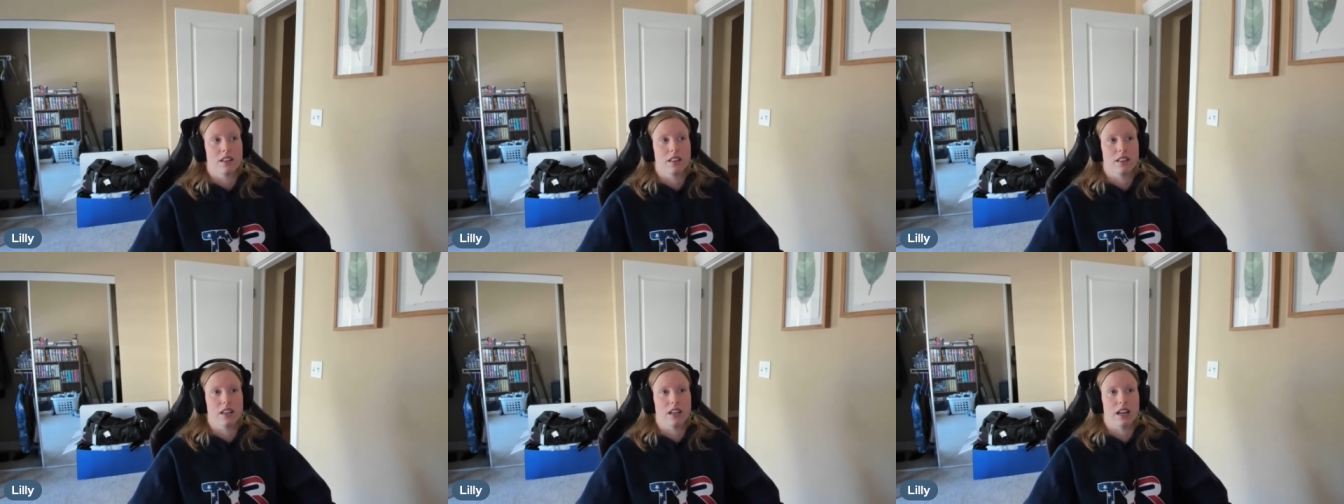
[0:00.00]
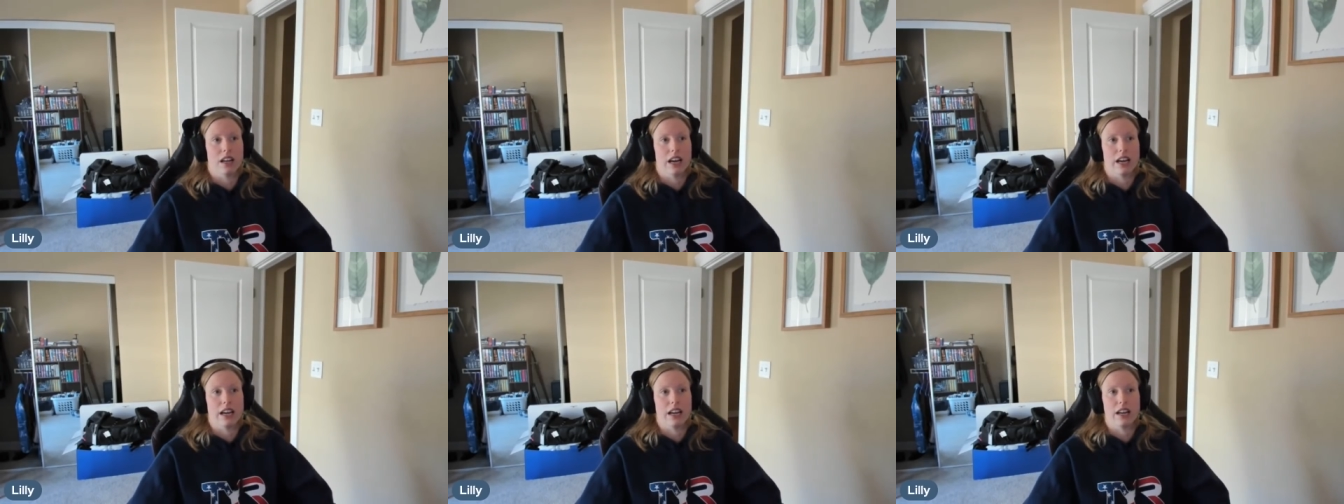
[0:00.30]
that
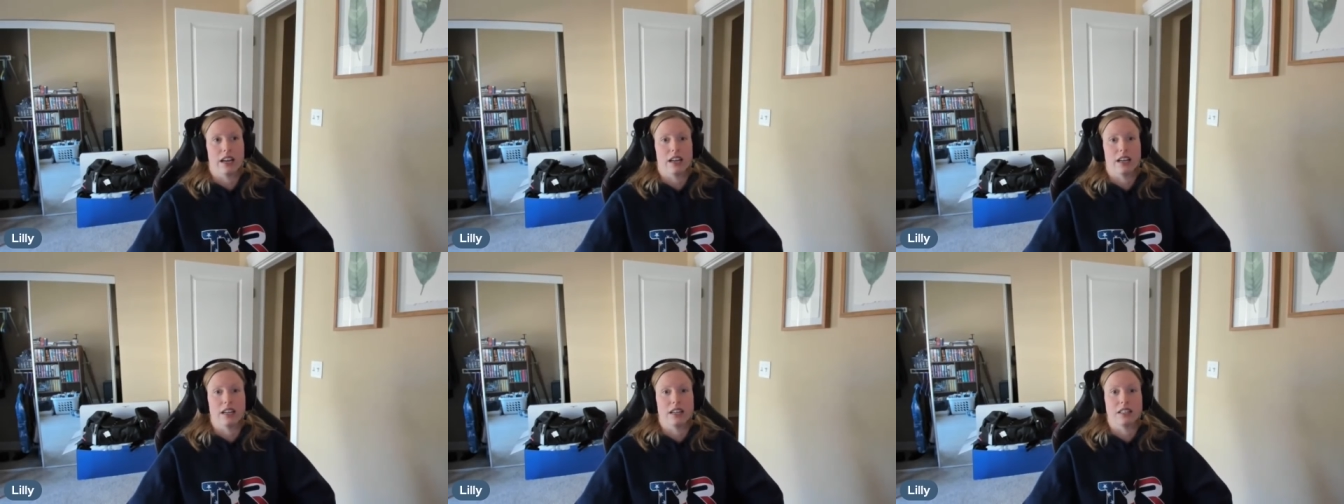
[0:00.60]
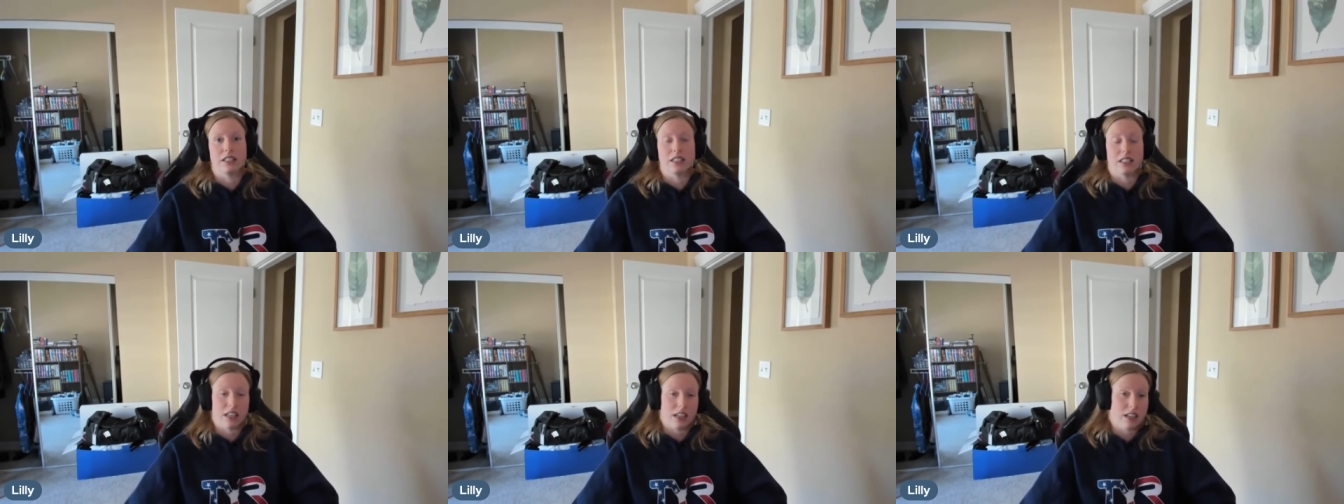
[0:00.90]

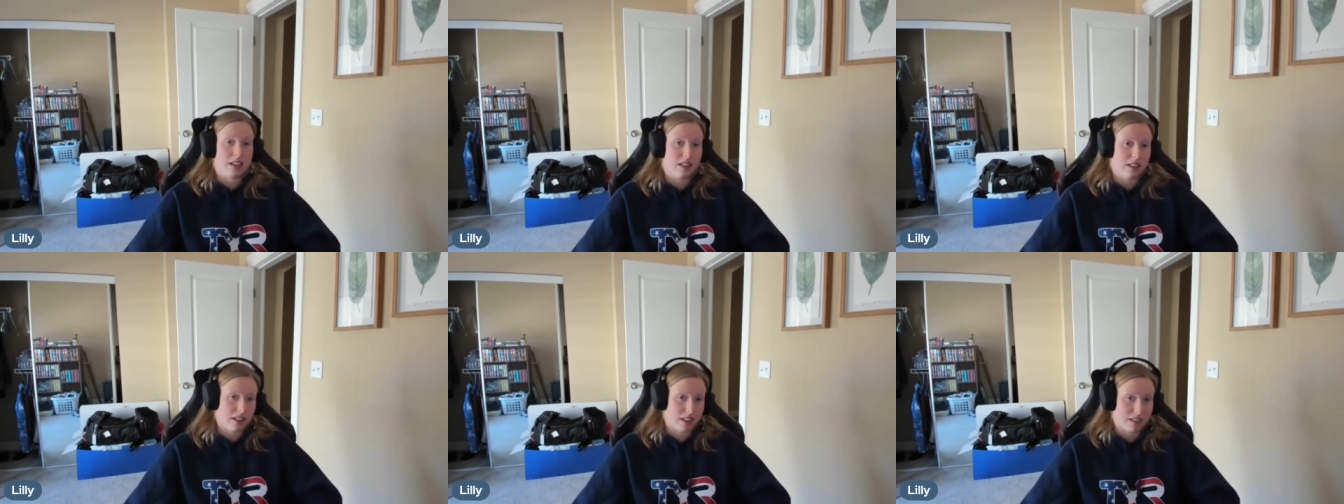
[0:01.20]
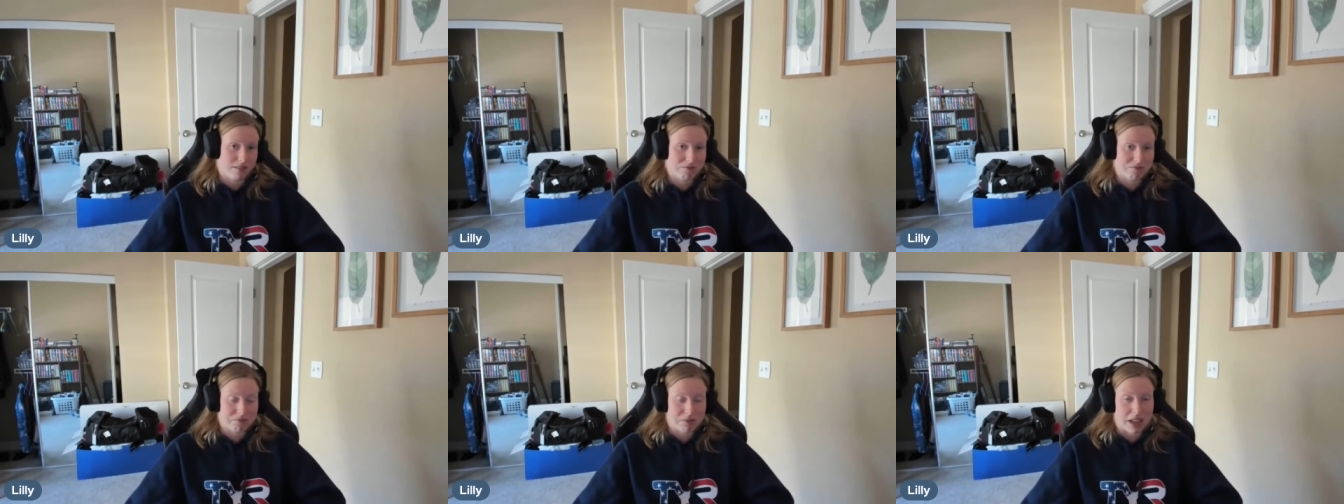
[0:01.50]
I did and
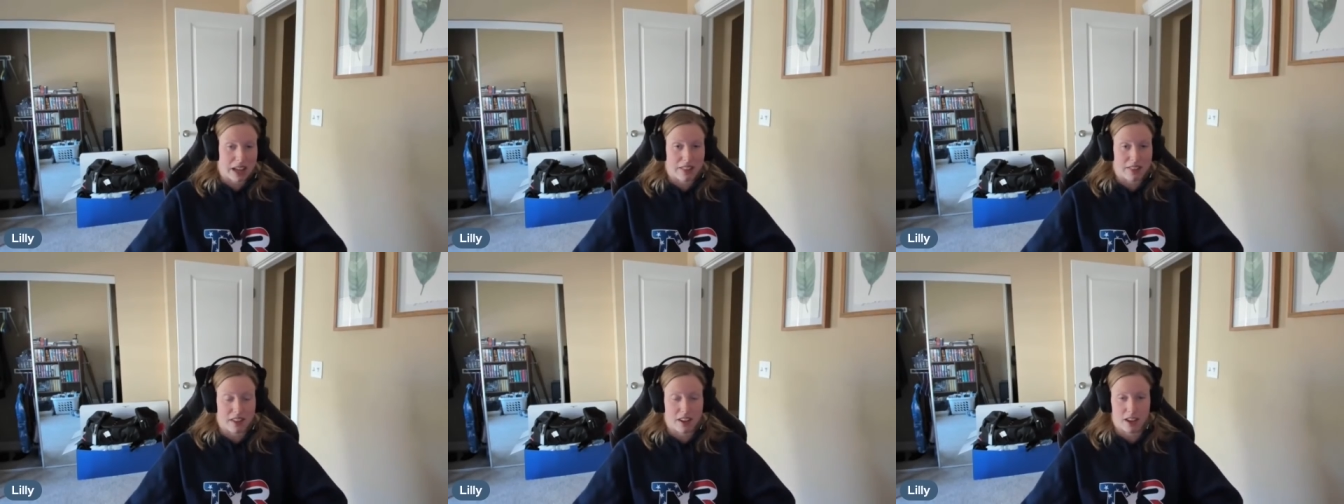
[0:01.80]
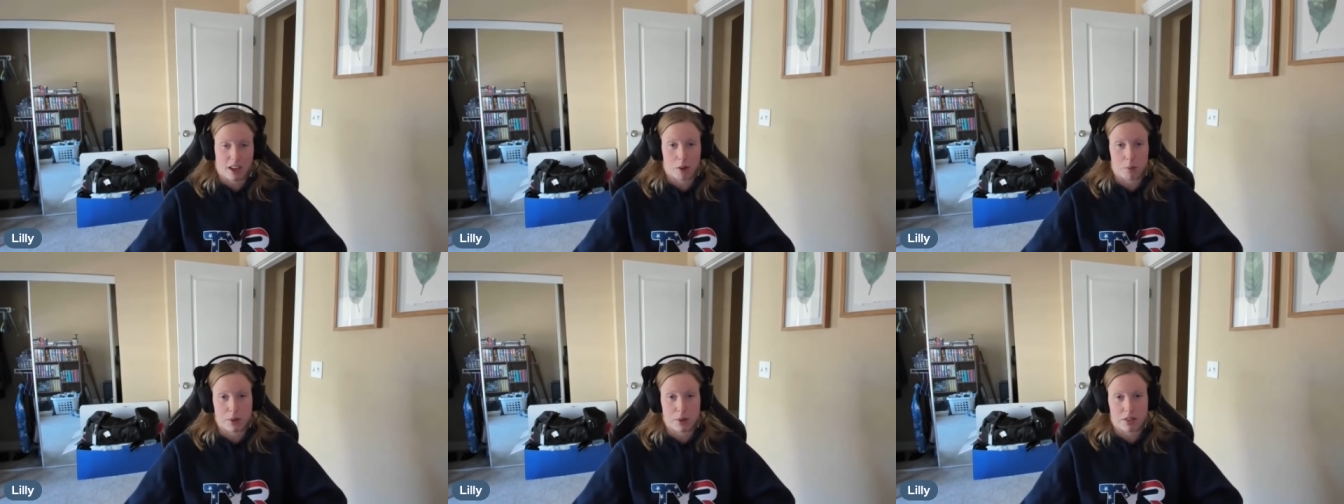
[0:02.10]
that I think
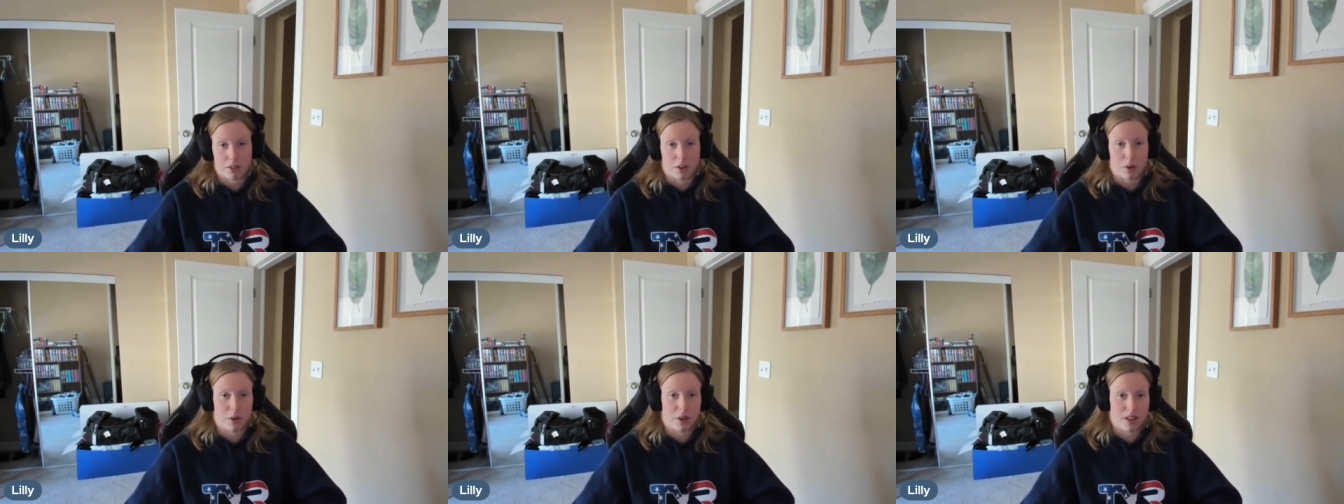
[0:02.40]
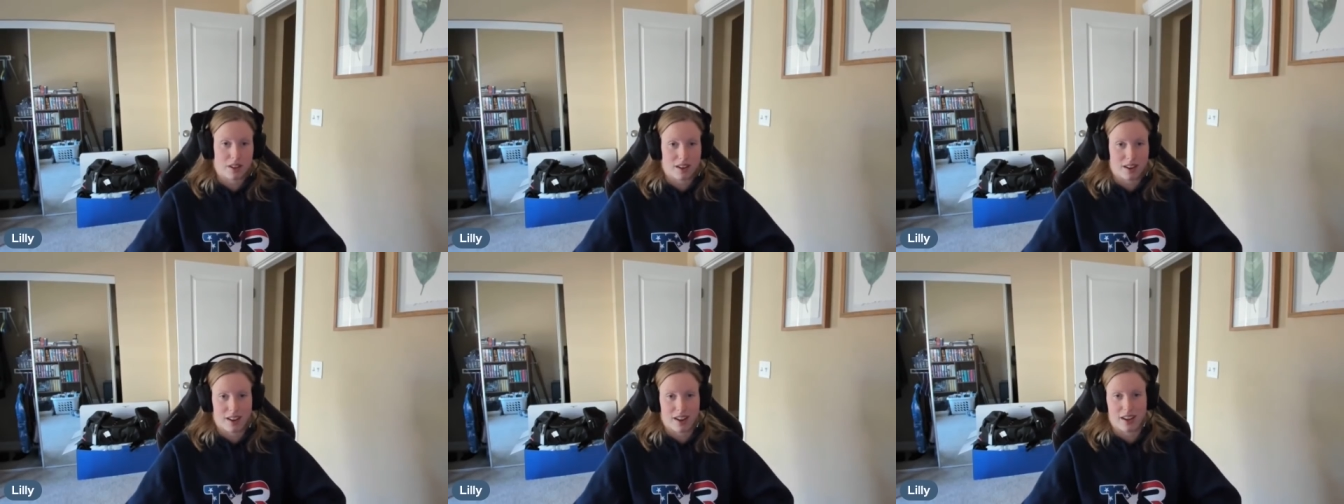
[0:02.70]
helped me through
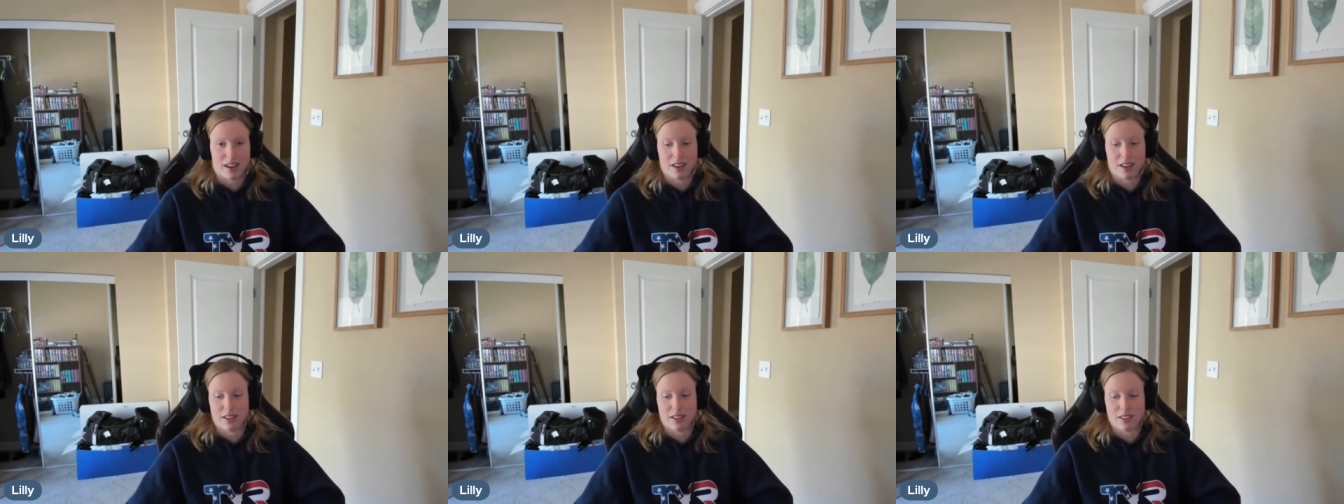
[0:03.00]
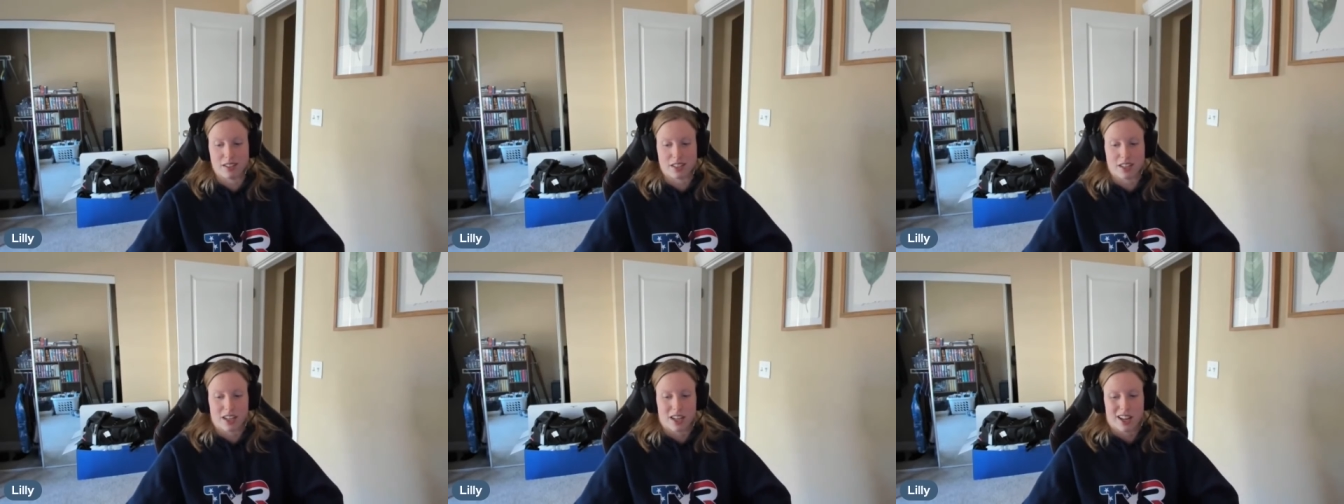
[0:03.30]
it. And